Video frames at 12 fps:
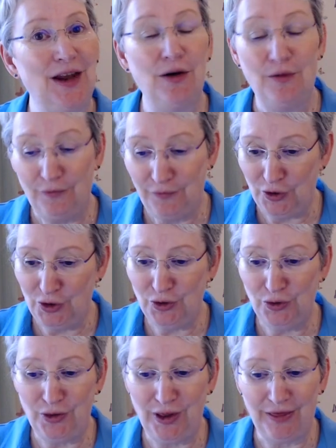for
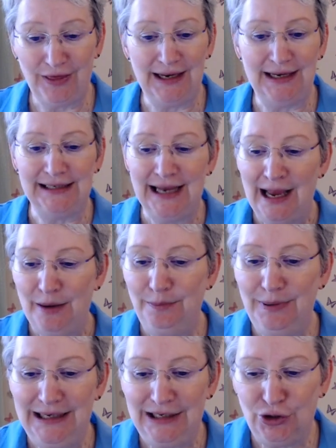other things.
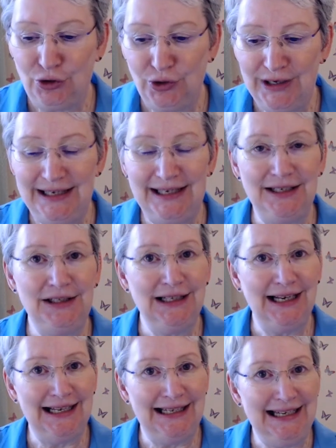Be crystal
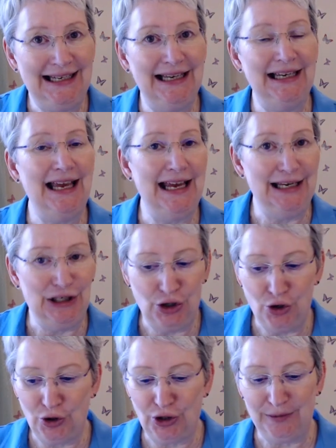clear in
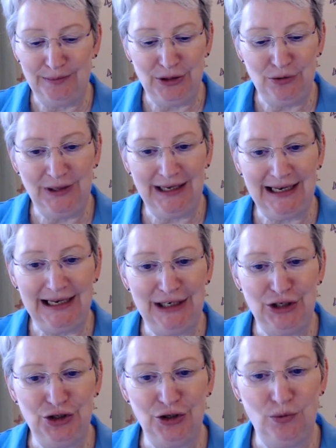your
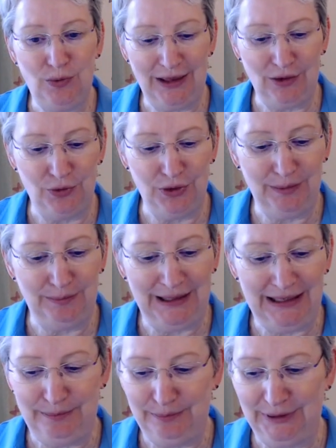communication with other
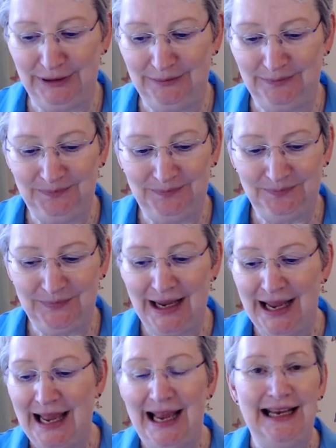people.
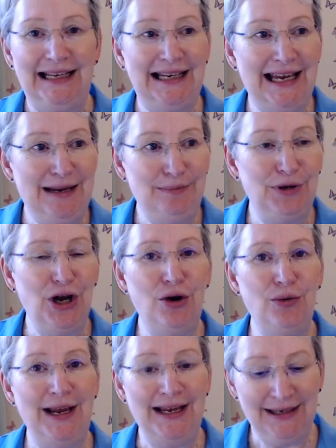Keep
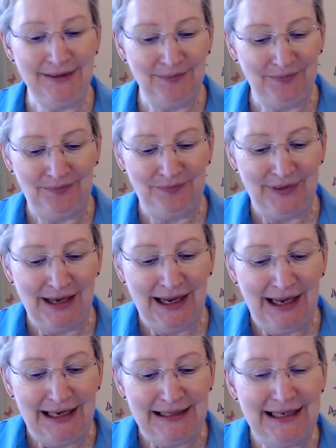going.
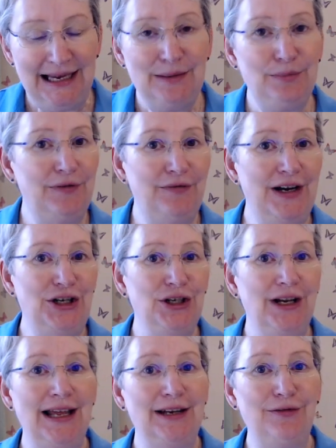Take
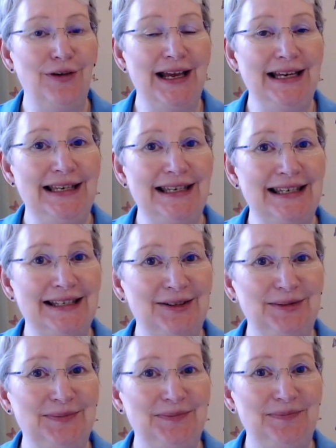professional advice
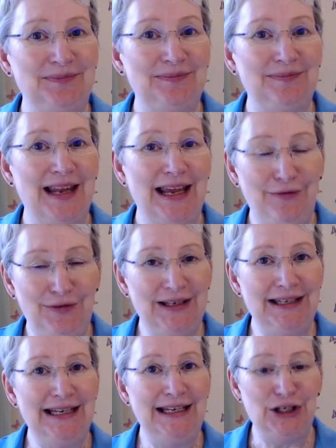if you
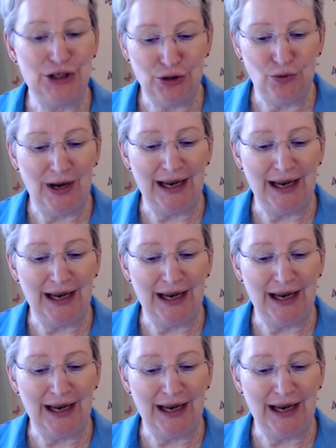need to. Get